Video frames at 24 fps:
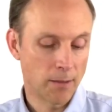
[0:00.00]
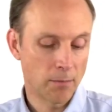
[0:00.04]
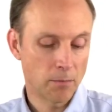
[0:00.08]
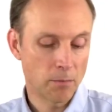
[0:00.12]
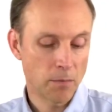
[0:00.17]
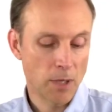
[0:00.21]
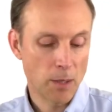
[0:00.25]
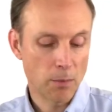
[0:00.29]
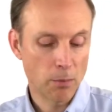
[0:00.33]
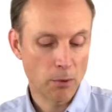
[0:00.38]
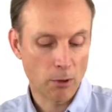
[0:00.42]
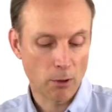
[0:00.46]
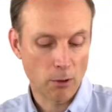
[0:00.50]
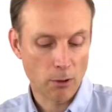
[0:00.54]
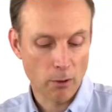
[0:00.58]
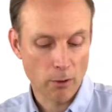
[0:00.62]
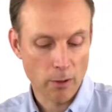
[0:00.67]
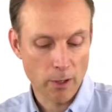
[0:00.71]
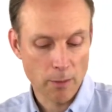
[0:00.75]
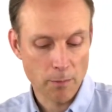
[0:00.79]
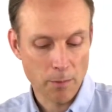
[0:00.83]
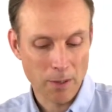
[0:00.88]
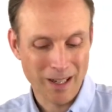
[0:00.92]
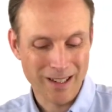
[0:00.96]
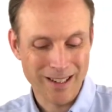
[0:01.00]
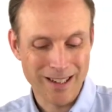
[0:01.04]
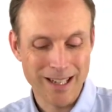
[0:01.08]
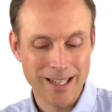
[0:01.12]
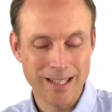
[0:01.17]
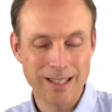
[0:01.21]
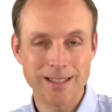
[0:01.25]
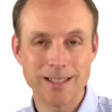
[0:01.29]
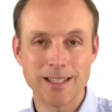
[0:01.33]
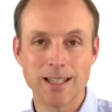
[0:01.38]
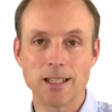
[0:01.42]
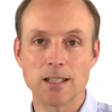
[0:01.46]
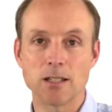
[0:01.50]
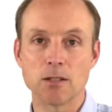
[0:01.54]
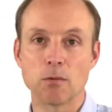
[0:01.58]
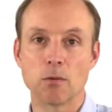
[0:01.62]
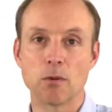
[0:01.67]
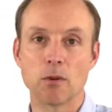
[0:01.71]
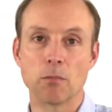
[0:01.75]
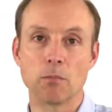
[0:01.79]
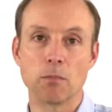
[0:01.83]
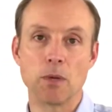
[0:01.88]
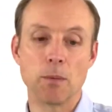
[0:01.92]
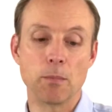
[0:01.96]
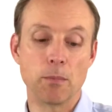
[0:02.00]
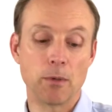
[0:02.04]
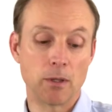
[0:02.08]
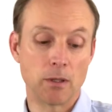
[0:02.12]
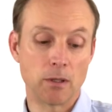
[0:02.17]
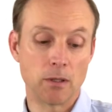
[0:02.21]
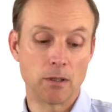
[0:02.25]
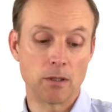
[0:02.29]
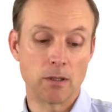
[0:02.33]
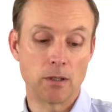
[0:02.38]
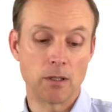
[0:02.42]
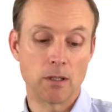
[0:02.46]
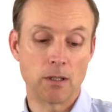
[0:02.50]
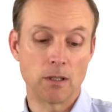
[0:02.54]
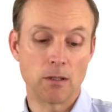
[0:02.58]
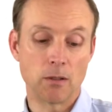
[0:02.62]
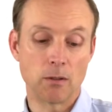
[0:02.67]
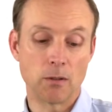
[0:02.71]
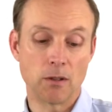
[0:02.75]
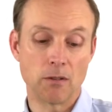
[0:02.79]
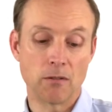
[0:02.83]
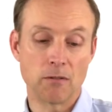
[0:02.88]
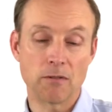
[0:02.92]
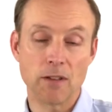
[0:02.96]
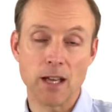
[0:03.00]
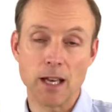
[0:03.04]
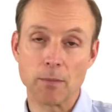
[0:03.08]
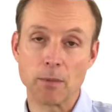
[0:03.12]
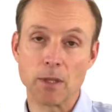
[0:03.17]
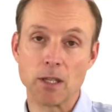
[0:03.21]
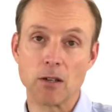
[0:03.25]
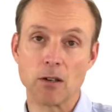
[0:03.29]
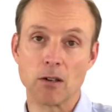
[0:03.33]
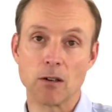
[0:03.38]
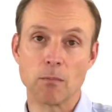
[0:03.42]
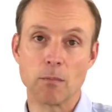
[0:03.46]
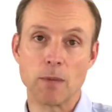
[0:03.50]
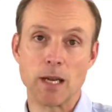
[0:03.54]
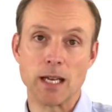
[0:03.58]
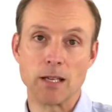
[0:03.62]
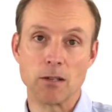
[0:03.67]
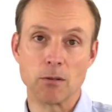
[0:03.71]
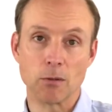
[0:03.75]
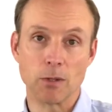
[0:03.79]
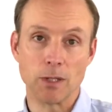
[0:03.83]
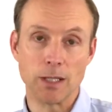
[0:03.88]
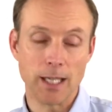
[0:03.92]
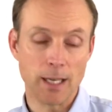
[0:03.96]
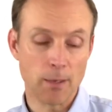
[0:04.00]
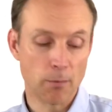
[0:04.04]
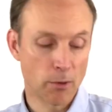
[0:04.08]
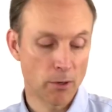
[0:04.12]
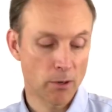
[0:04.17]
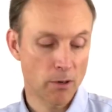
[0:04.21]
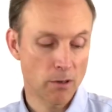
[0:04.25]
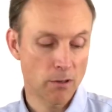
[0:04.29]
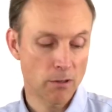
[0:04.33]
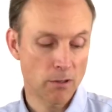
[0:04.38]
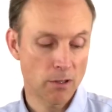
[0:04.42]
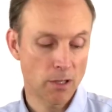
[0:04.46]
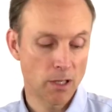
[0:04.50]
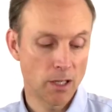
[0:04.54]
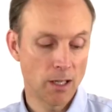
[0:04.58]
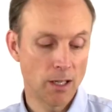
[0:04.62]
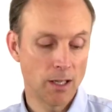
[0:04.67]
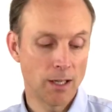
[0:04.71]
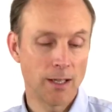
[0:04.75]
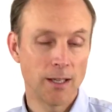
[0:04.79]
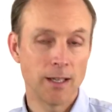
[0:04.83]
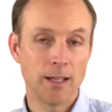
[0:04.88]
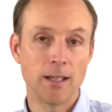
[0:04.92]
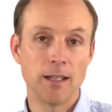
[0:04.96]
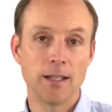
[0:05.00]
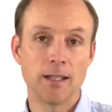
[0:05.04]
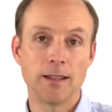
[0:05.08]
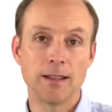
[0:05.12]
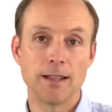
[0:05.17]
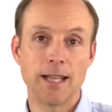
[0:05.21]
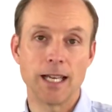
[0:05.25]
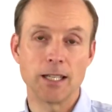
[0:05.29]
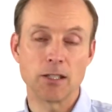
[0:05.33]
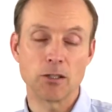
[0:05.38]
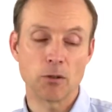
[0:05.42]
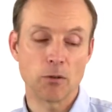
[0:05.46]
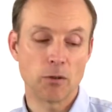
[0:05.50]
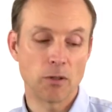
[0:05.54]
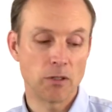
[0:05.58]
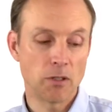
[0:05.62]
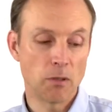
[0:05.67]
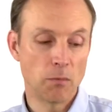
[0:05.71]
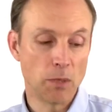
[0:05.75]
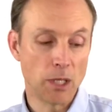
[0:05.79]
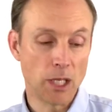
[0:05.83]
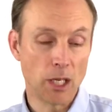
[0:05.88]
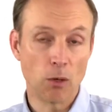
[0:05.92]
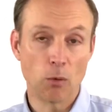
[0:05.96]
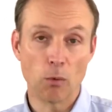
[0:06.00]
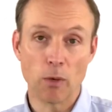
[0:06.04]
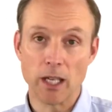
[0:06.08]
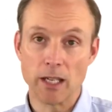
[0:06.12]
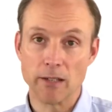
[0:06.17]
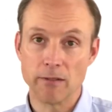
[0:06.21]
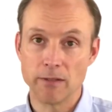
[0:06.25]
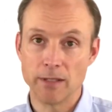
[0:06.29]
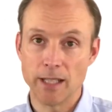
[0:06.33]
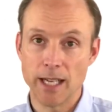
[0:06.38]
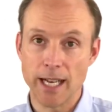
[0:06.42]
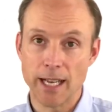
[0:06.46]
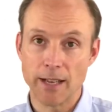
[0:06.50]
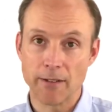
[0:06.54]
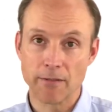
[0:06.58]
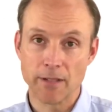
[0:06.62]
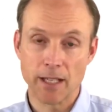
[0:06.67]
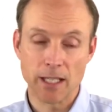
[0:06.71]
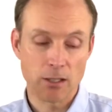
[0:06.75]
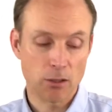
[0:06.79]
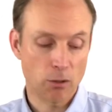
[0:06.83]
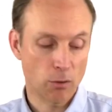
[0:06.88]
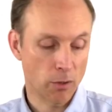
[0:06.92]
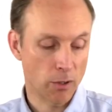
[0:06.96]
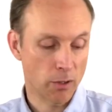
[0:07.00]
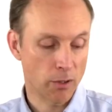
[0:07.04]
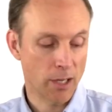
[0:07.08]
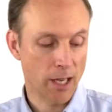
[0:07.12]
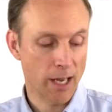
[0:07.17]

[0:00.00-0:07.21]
People growing up in contexts where people or the family are manual laborers, that's going to be a way of life. That's going to